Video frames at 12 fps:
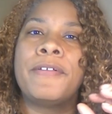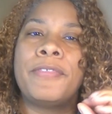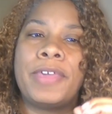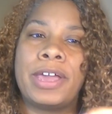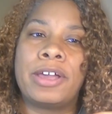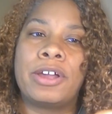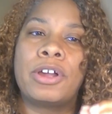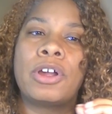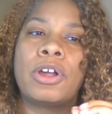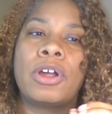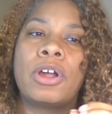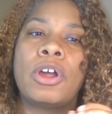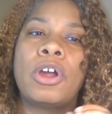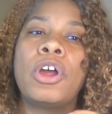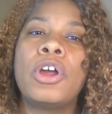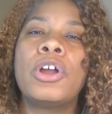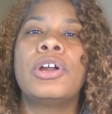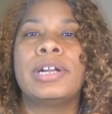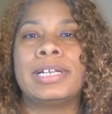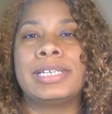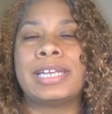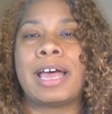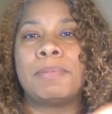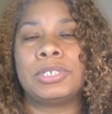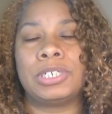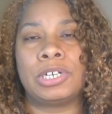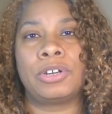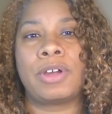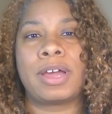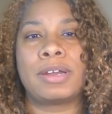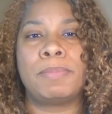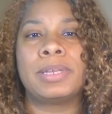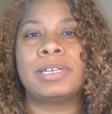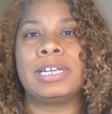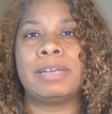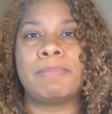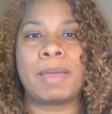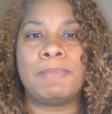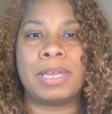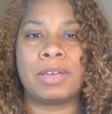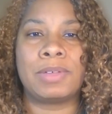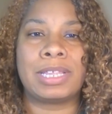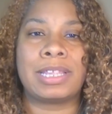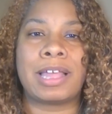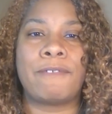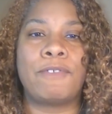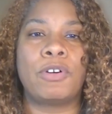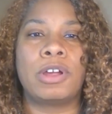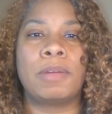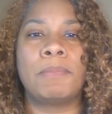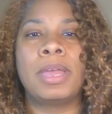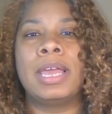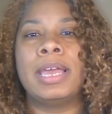They're her establishing credibility by being within that form.